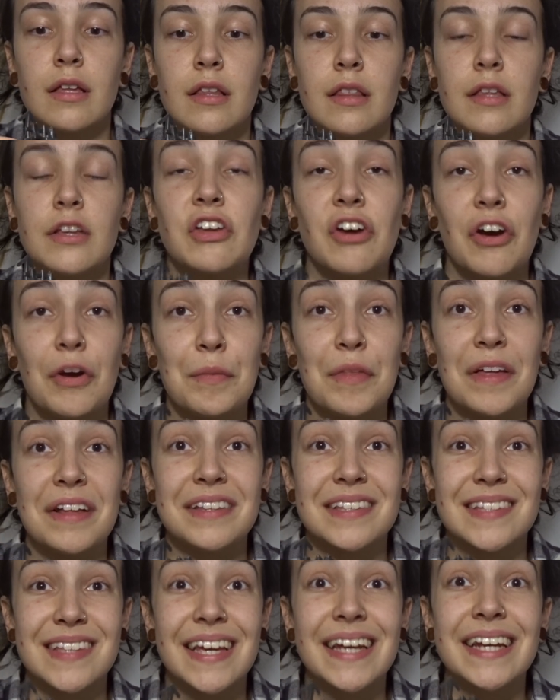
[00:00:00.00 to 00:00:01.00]
the time
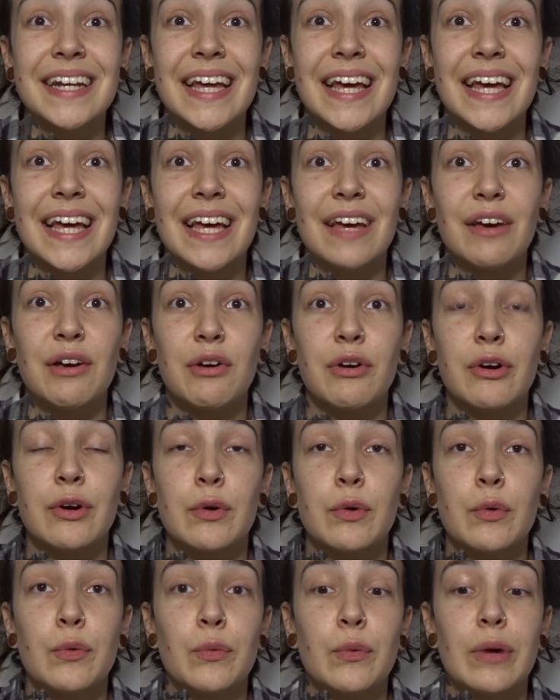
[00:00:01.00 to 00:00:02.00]
they'd seen it,
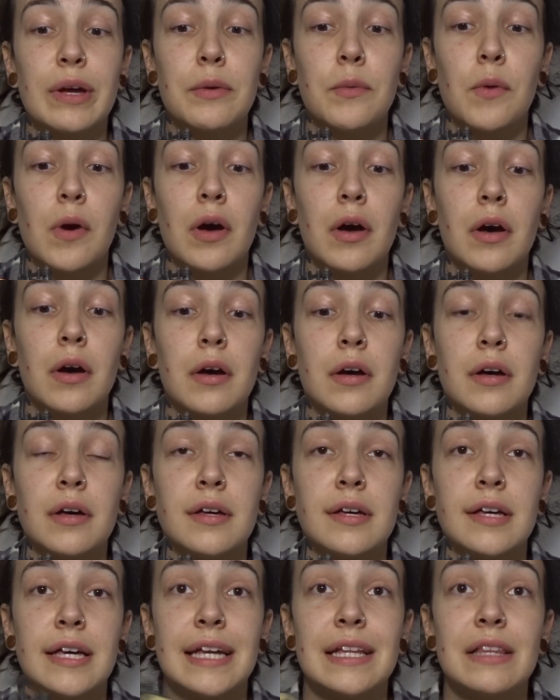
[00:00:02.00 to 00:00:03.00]
we were
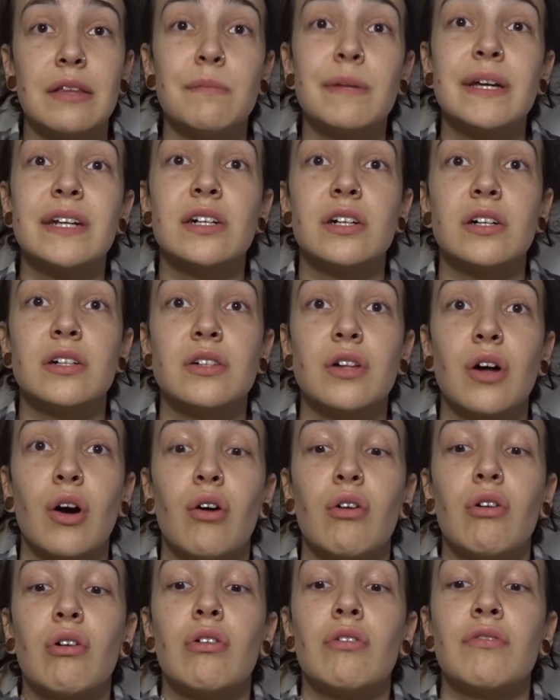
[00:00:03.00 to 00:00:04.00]
in the middle
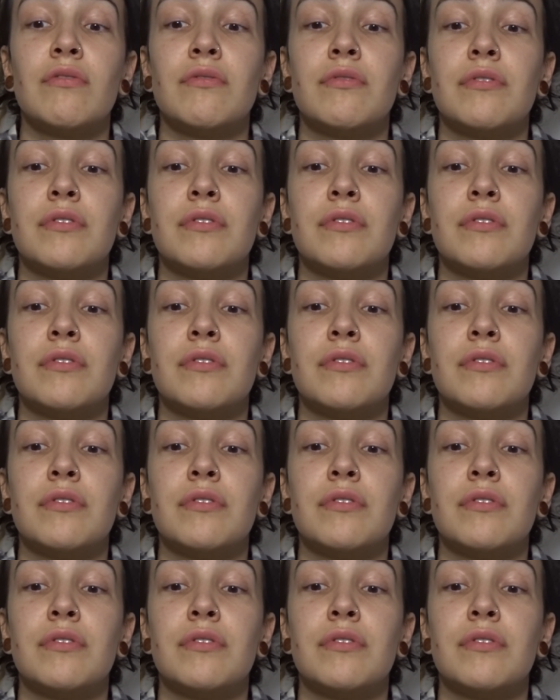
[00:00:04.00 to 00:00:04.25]
of